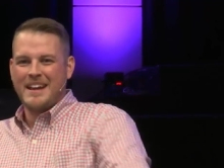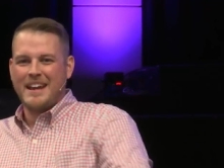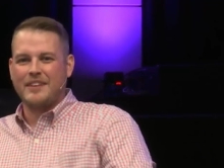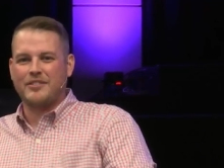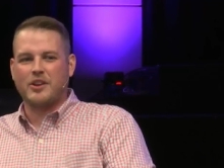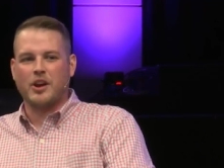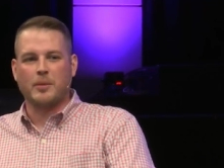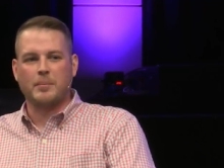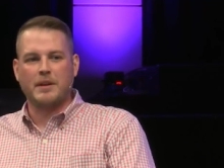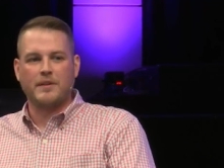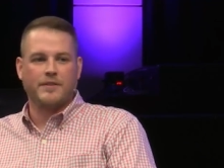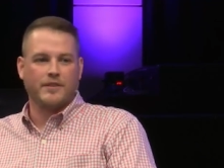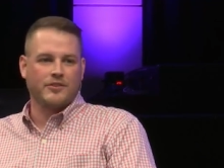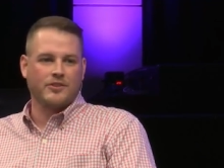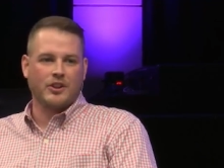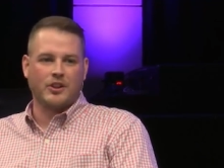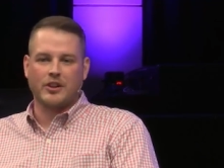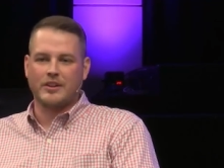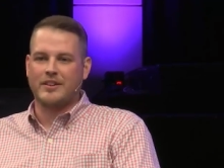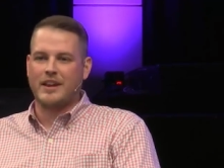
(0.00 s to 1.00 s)
Is going to be
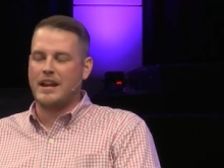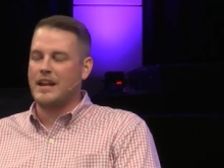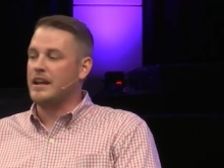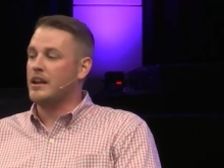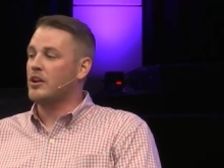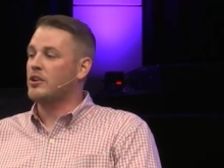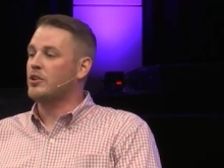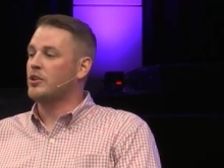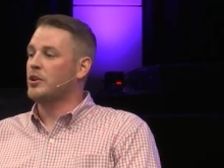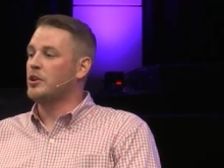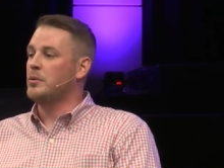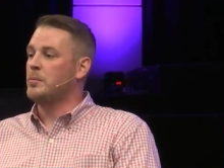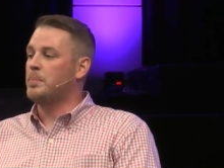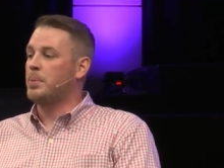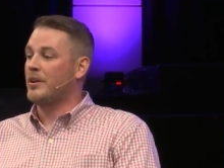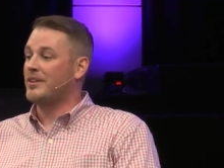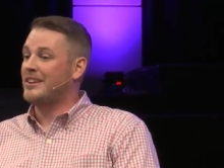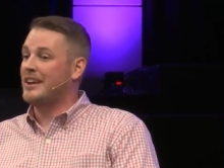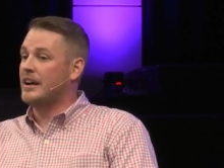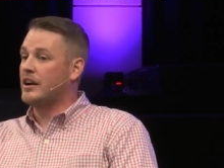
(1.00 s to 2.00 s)
facilitating a group,
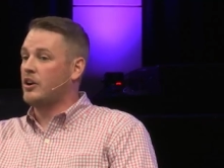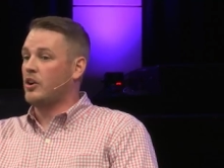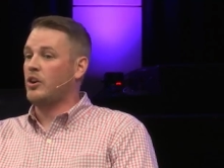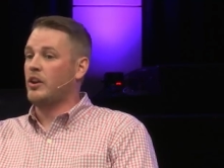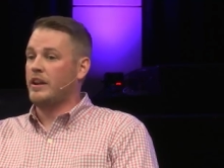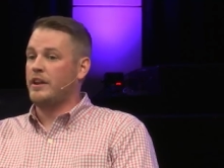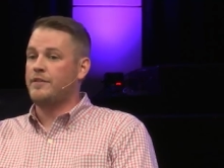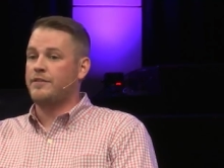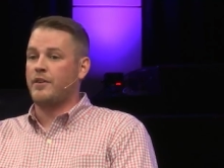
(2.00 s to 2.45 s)
particularly